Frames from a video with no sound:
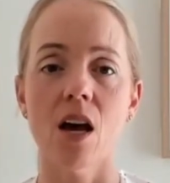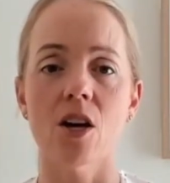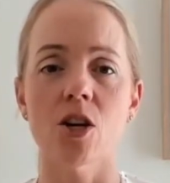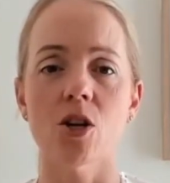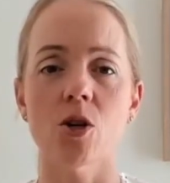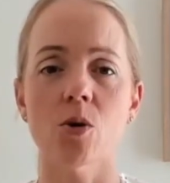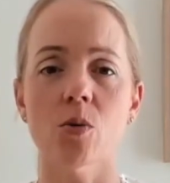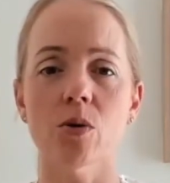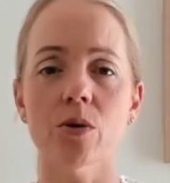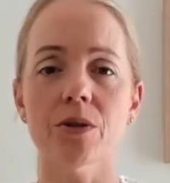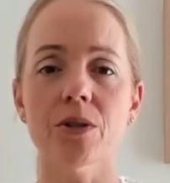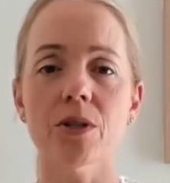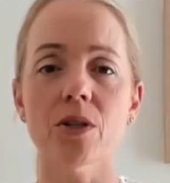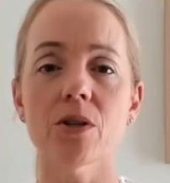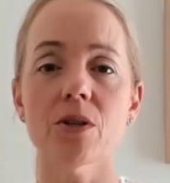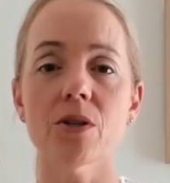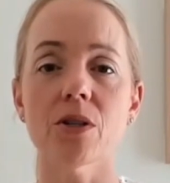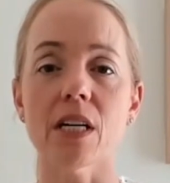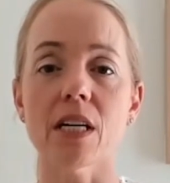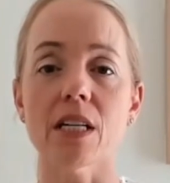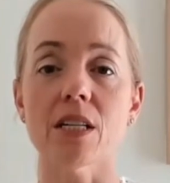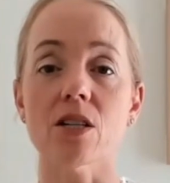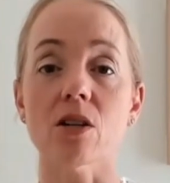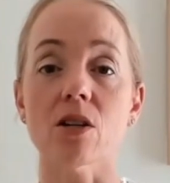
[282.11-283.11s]
You also
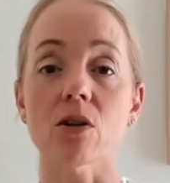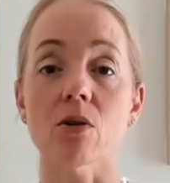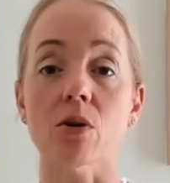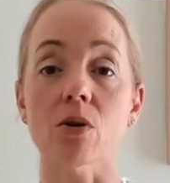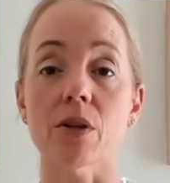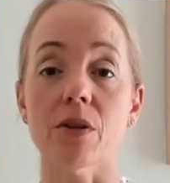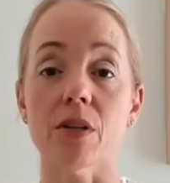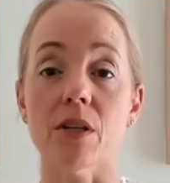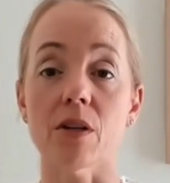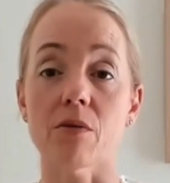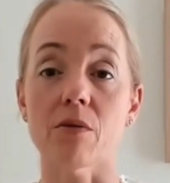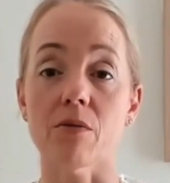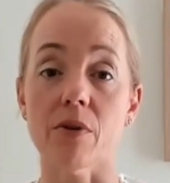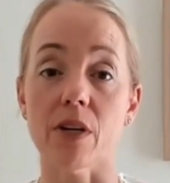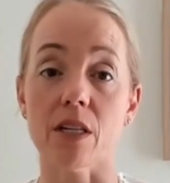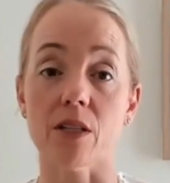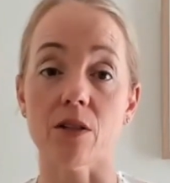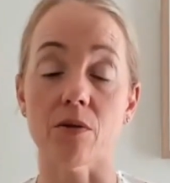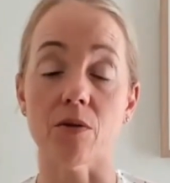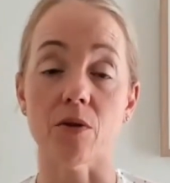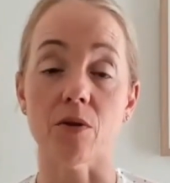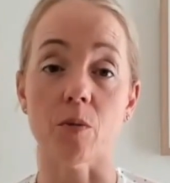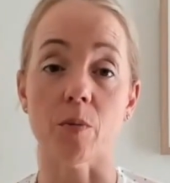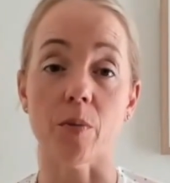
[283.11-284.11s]
need to look at the effect
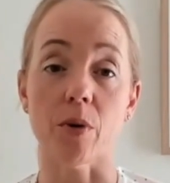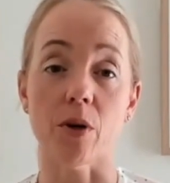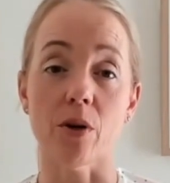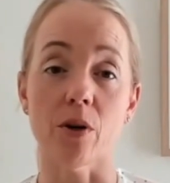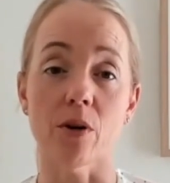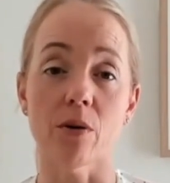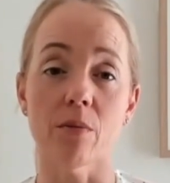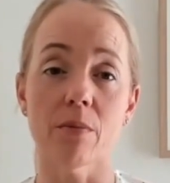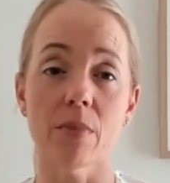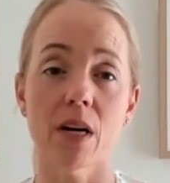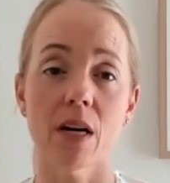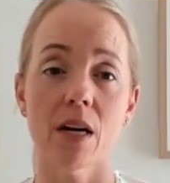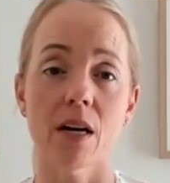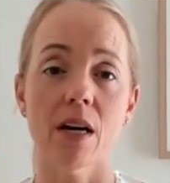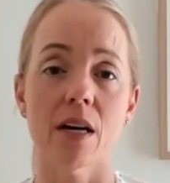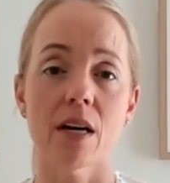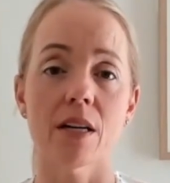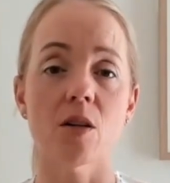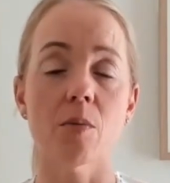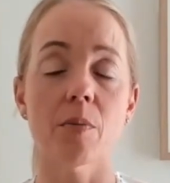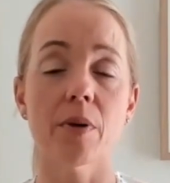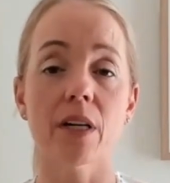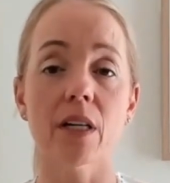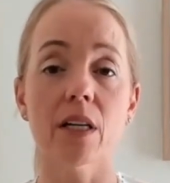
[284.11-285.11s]
of sperm.
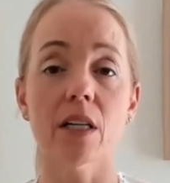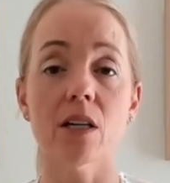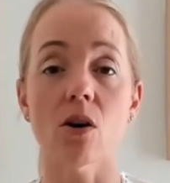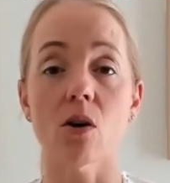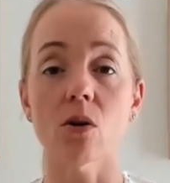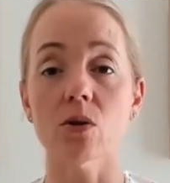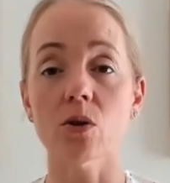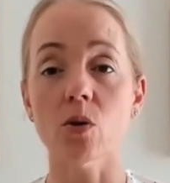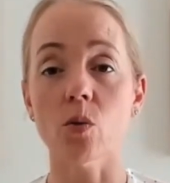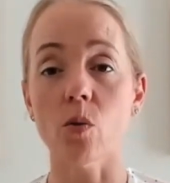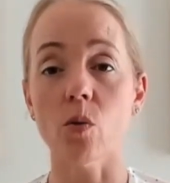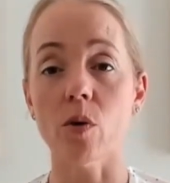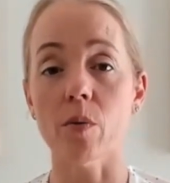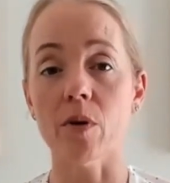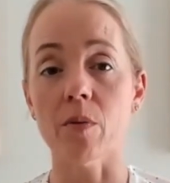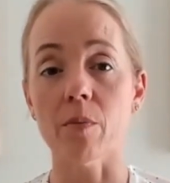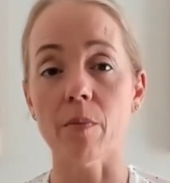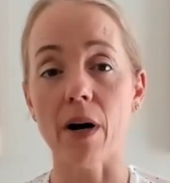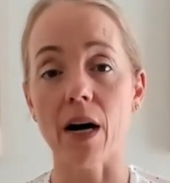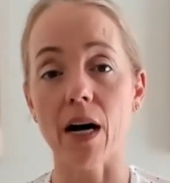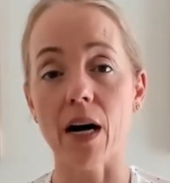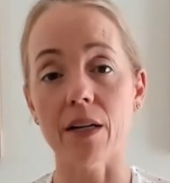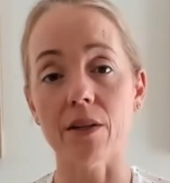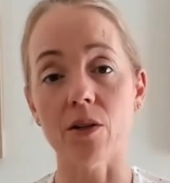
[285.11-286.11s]
Typically, older women
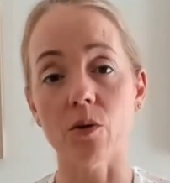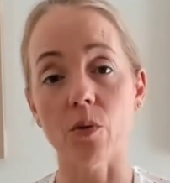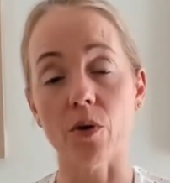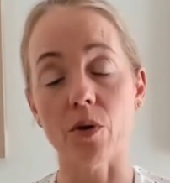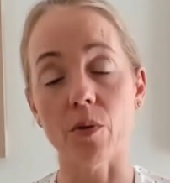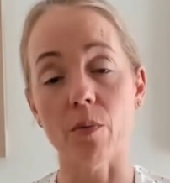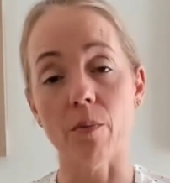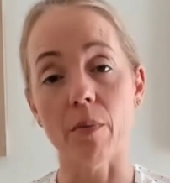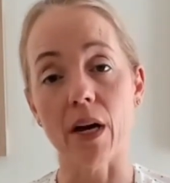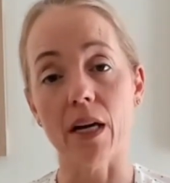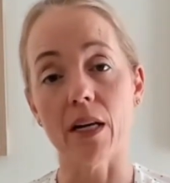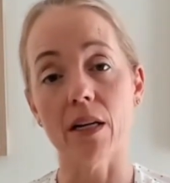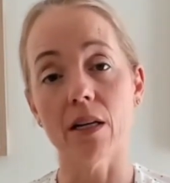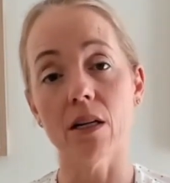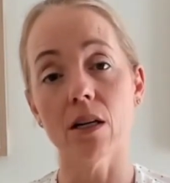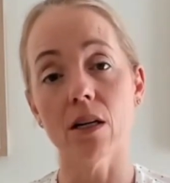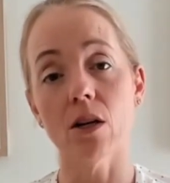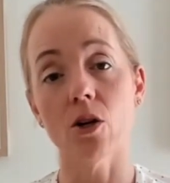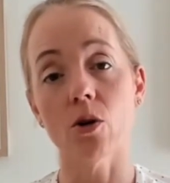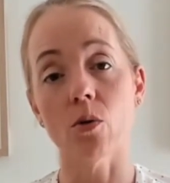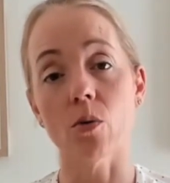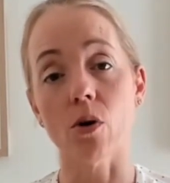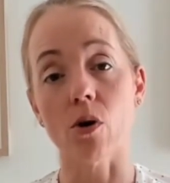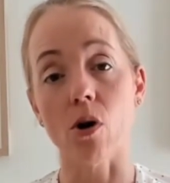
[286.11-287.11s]
partner with men
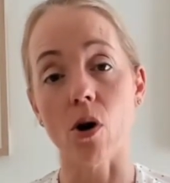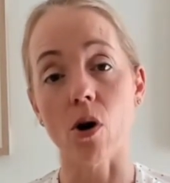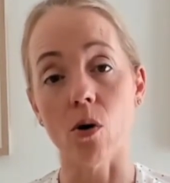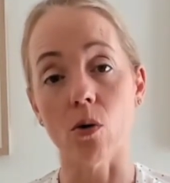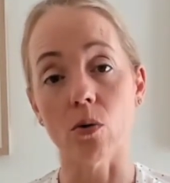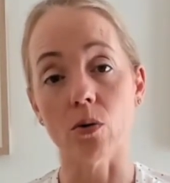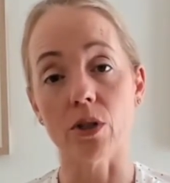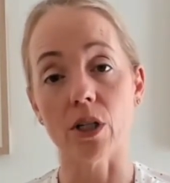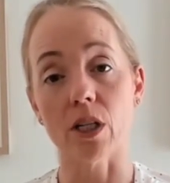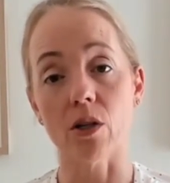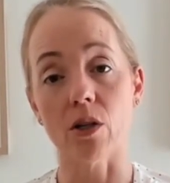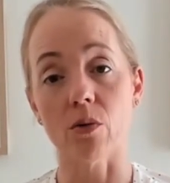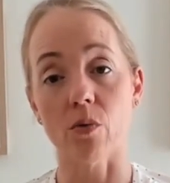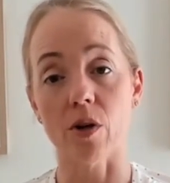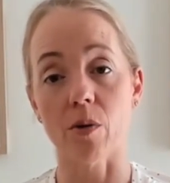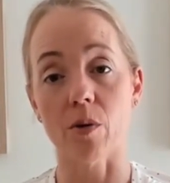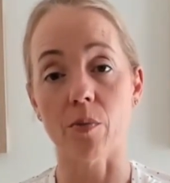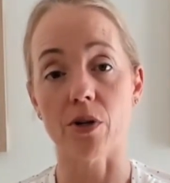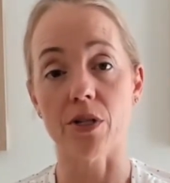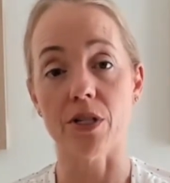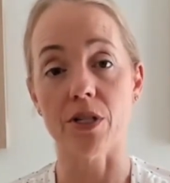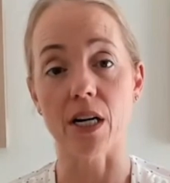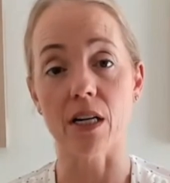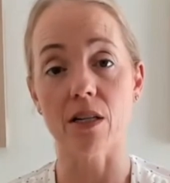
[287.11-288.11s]
who are older
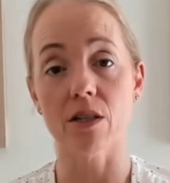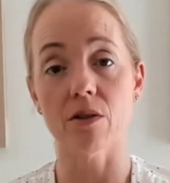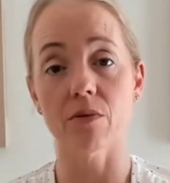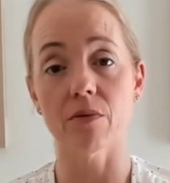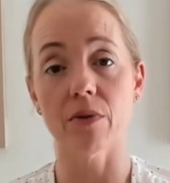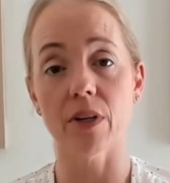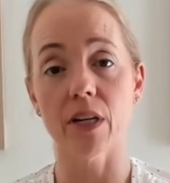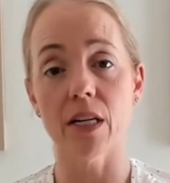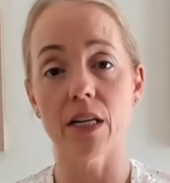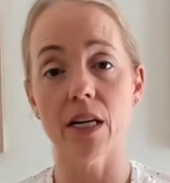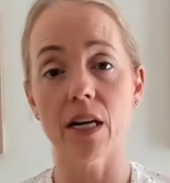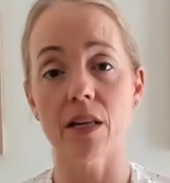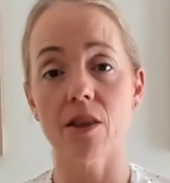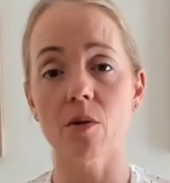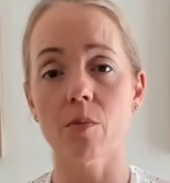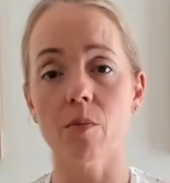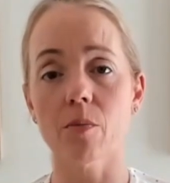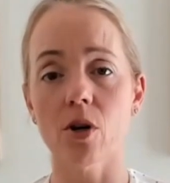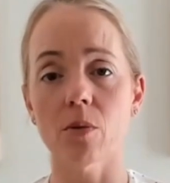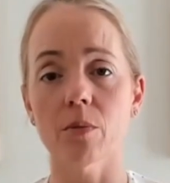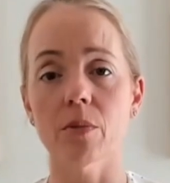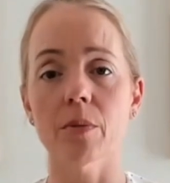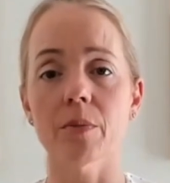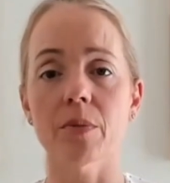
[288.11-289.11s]
reproductively, and the
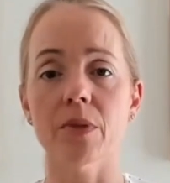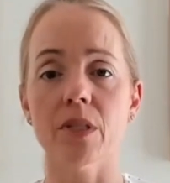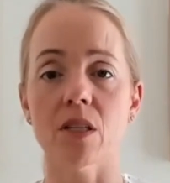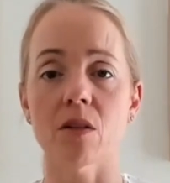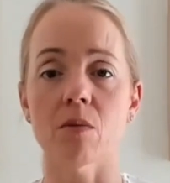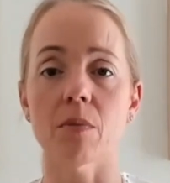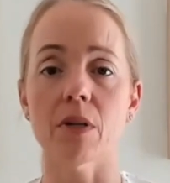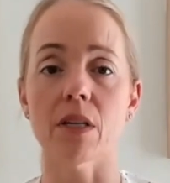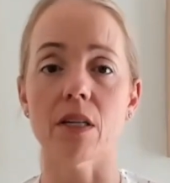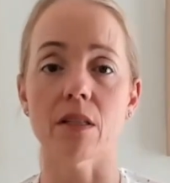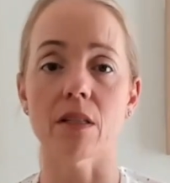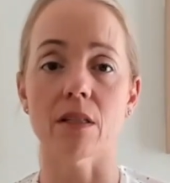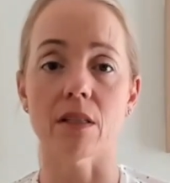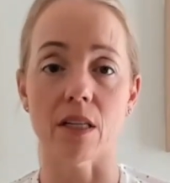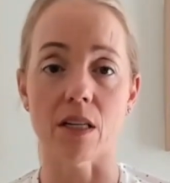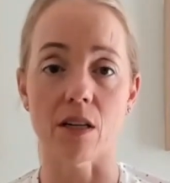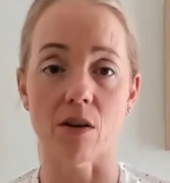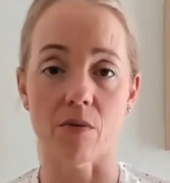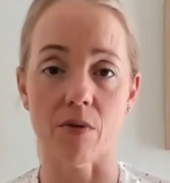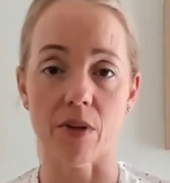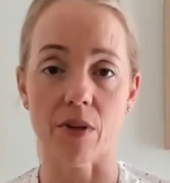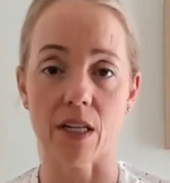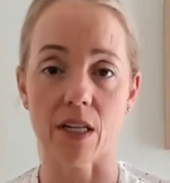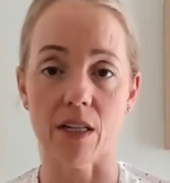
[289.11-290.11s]
problems can be
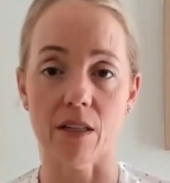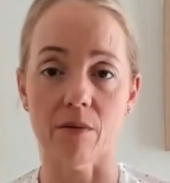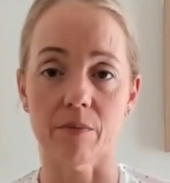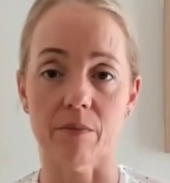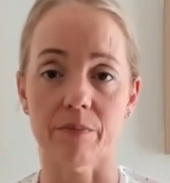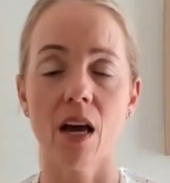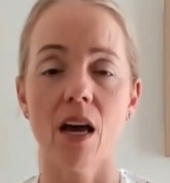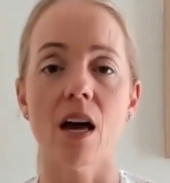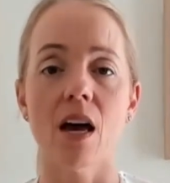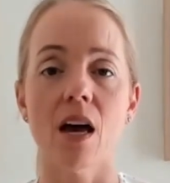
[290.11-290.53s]
significant.